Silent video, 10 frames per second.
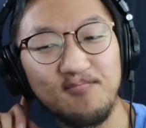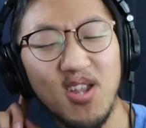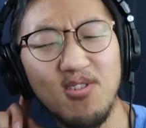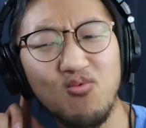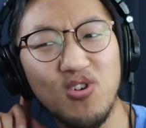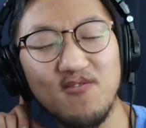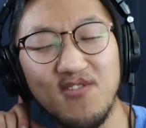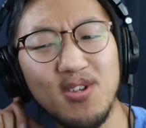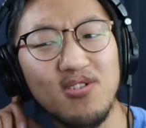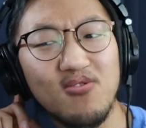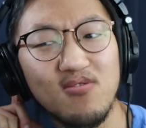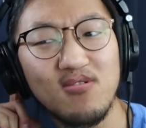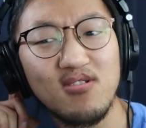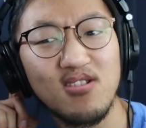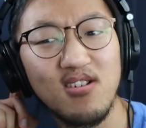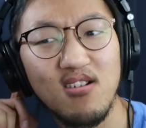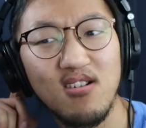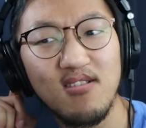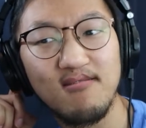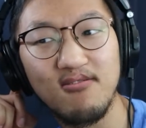Here's a weird video.
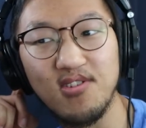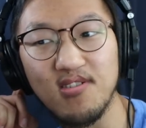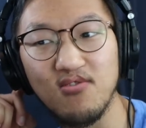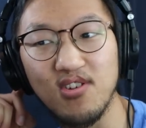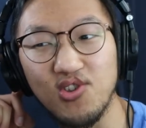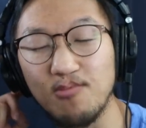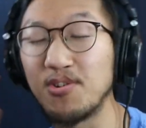Very strange.